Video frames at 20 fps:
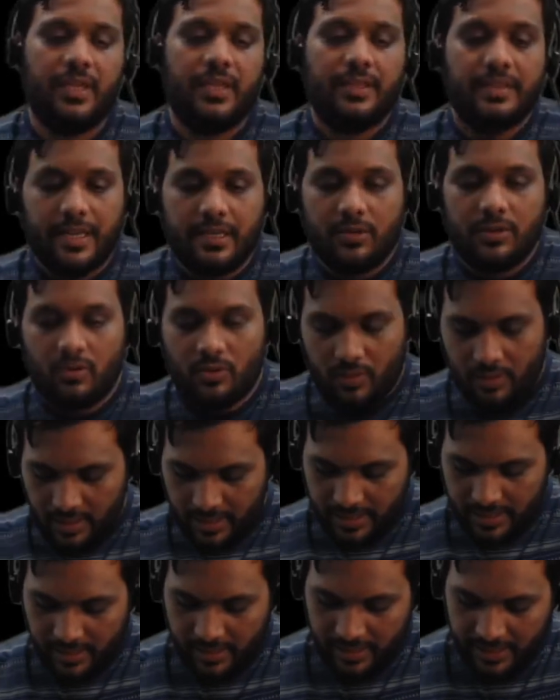That
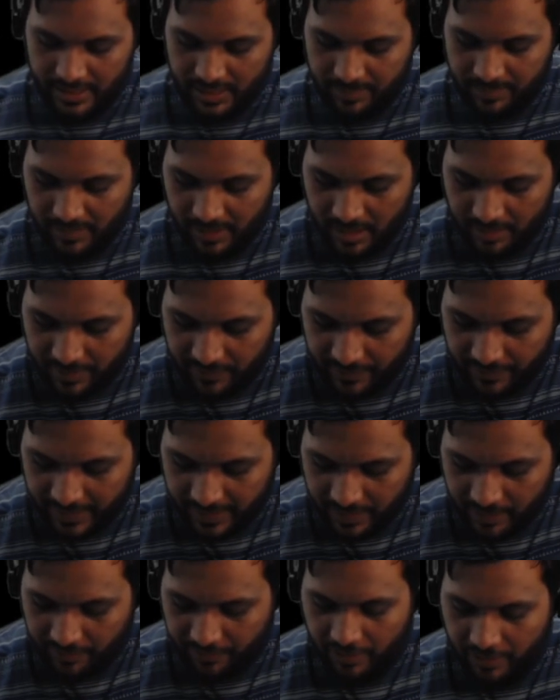NOCLAR has become
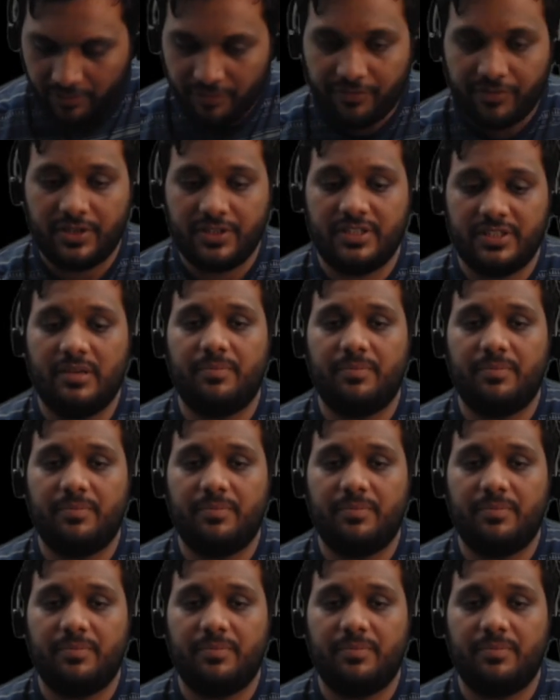effective from 1st